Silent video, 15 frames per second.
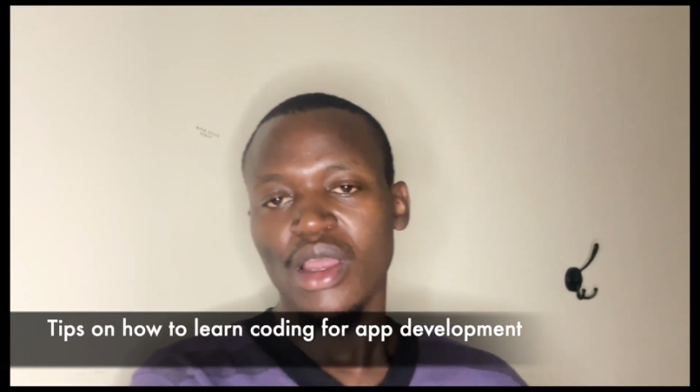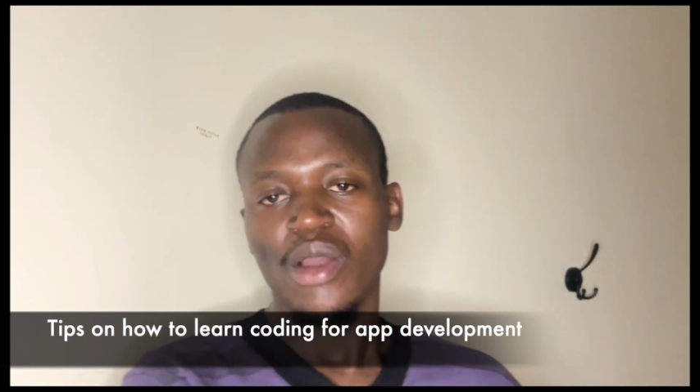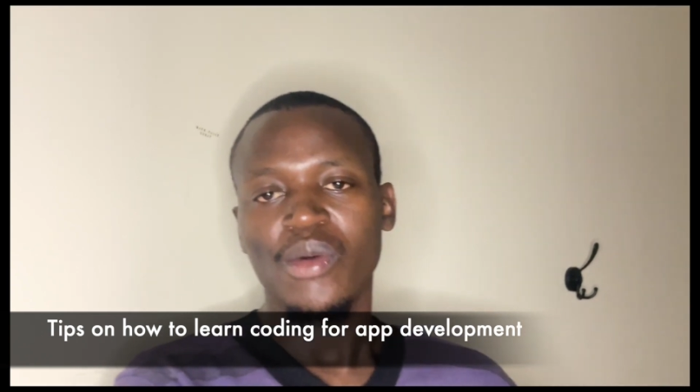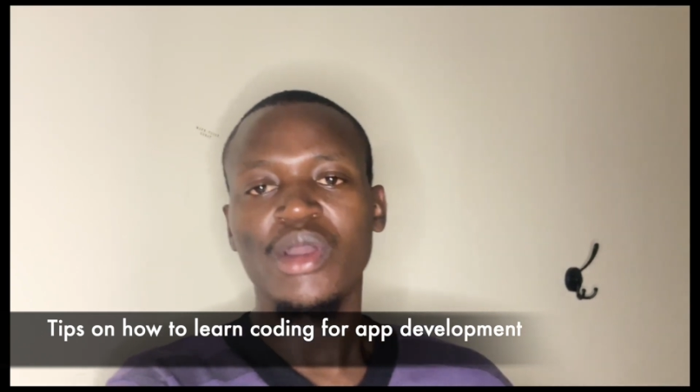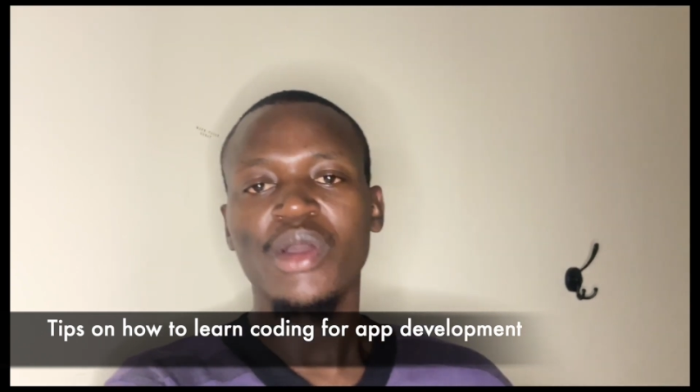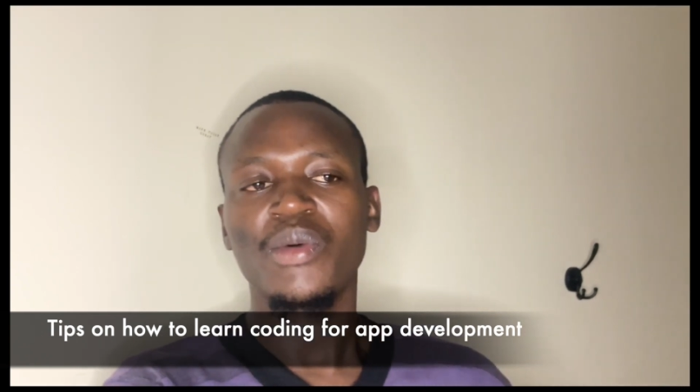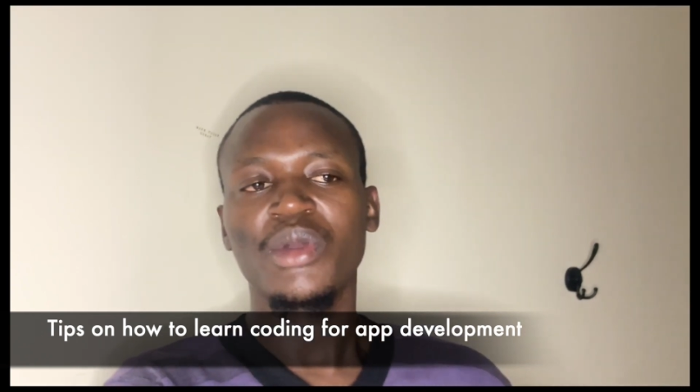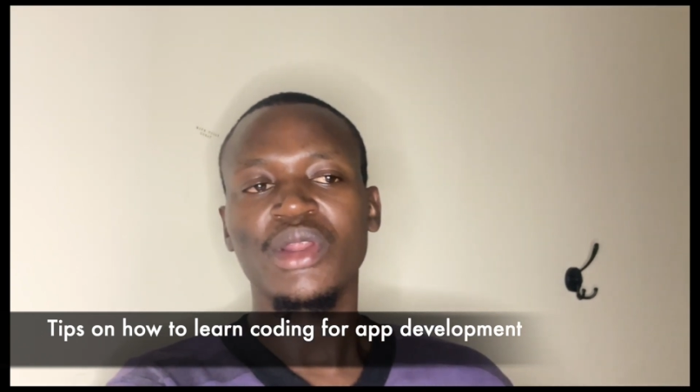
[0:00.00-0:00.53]

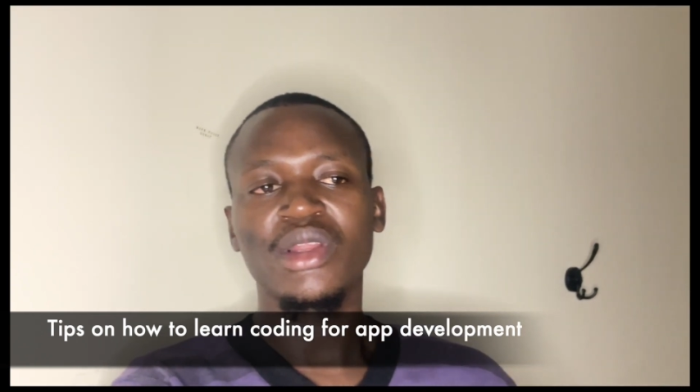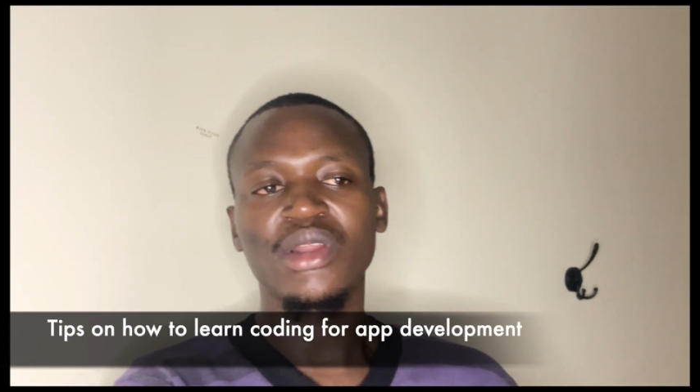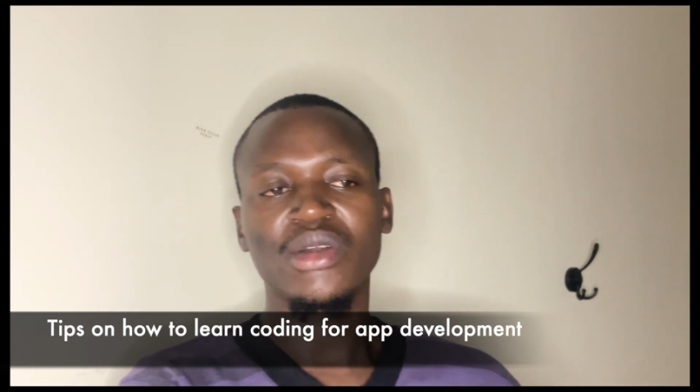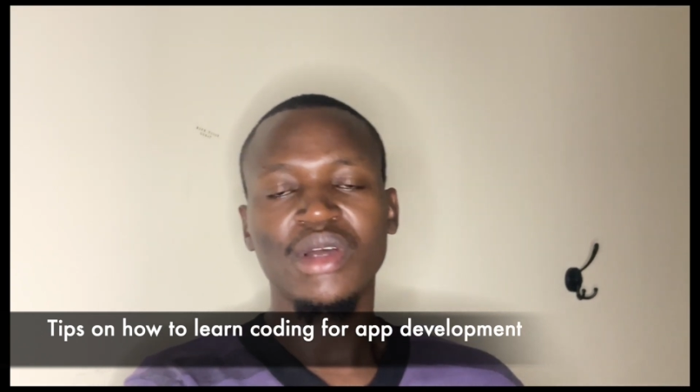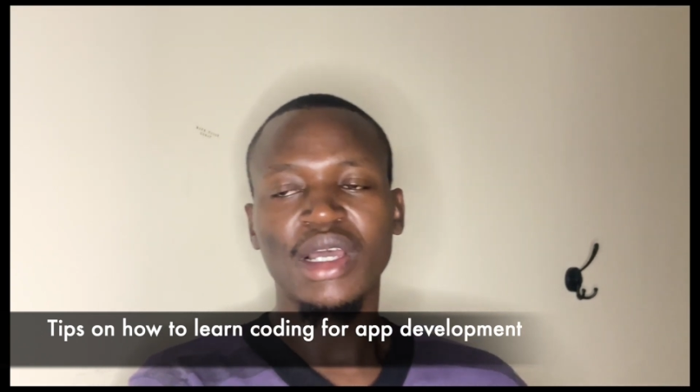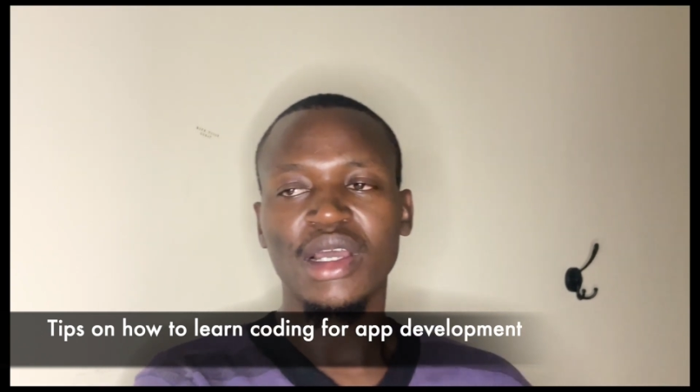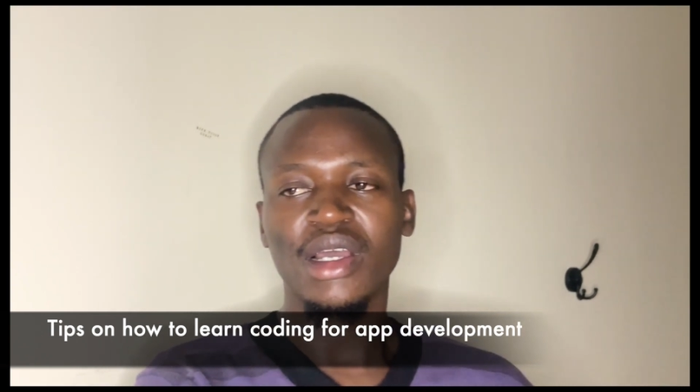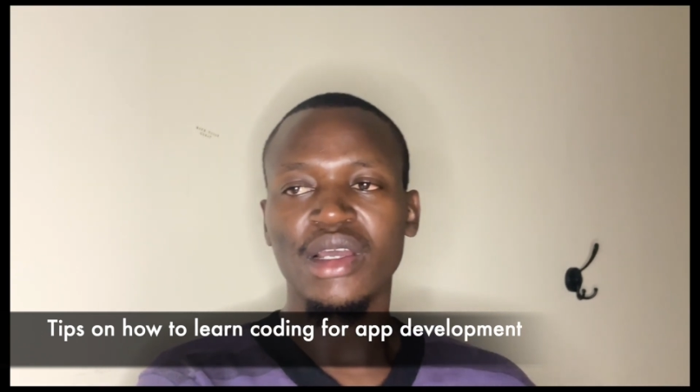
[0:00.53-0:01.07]
where
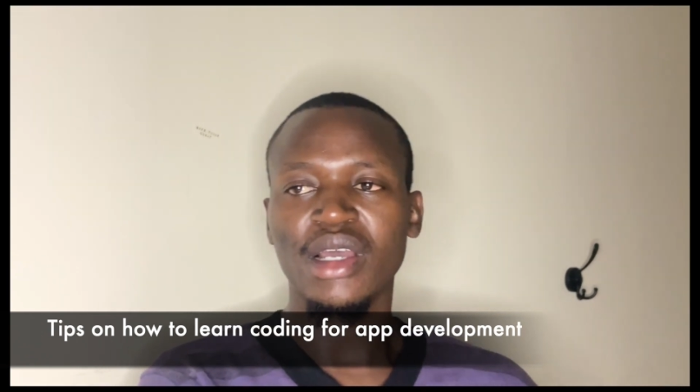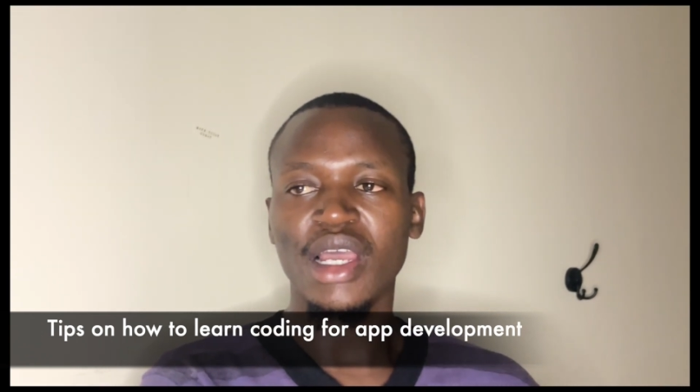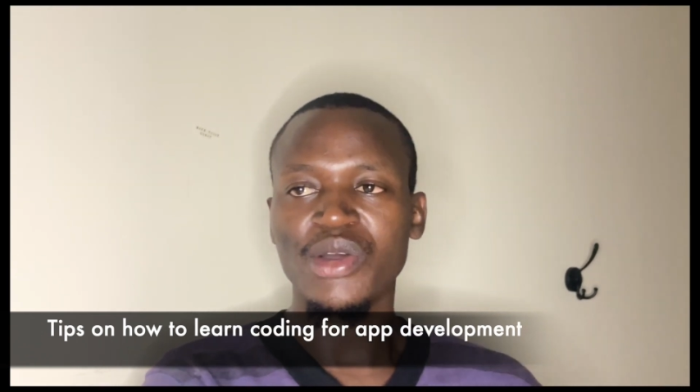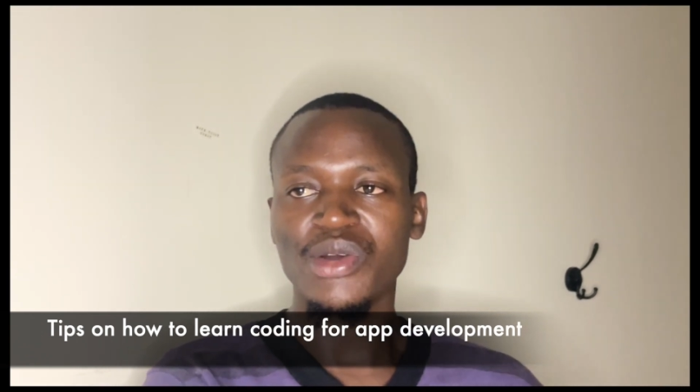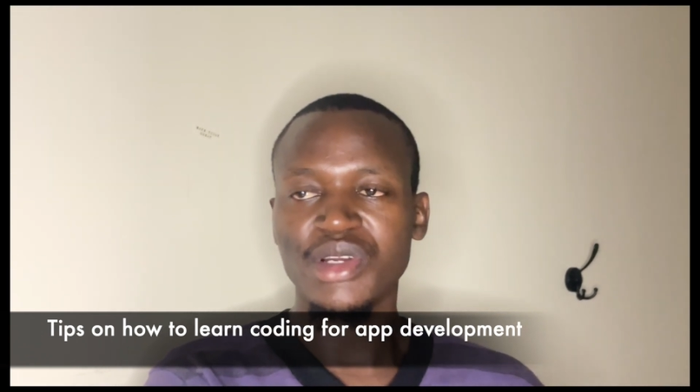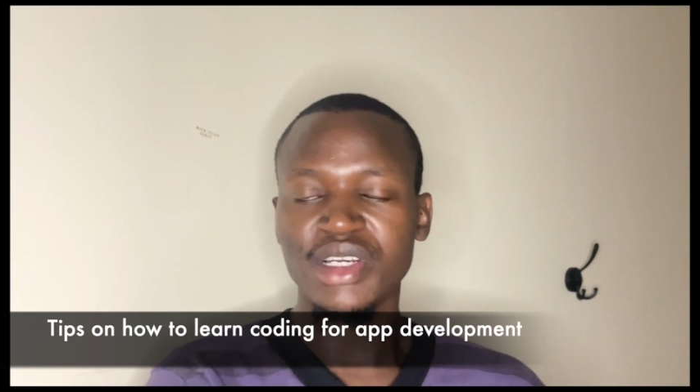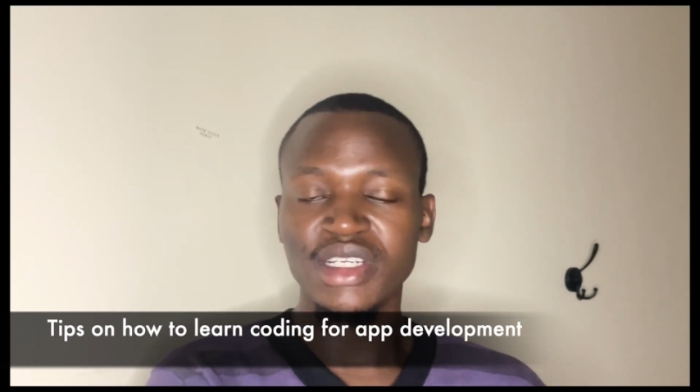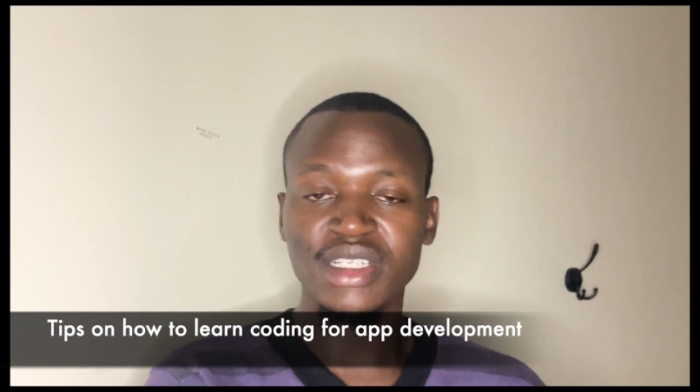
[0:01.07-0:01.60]
I
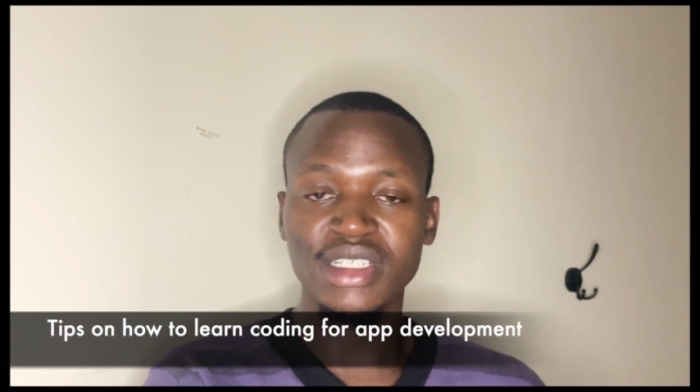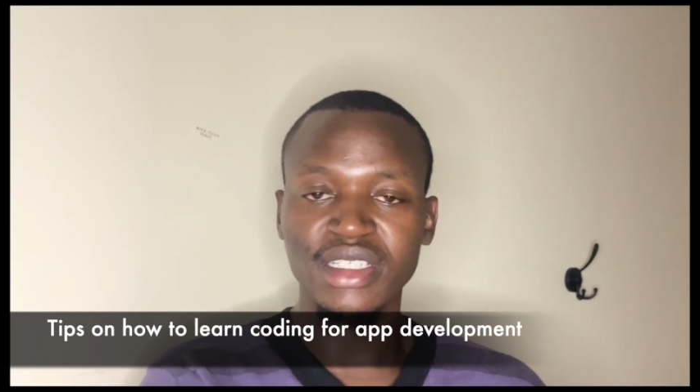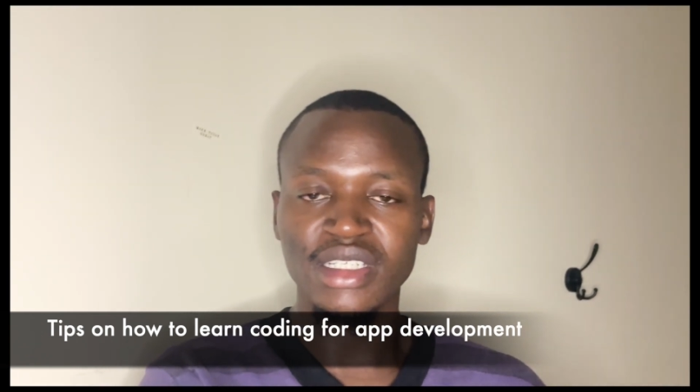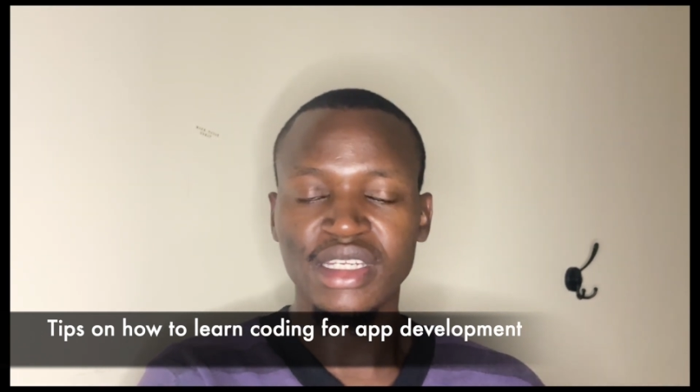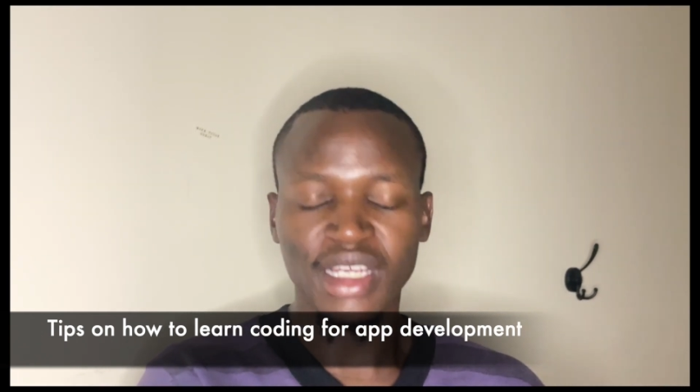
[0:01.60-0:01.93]
already did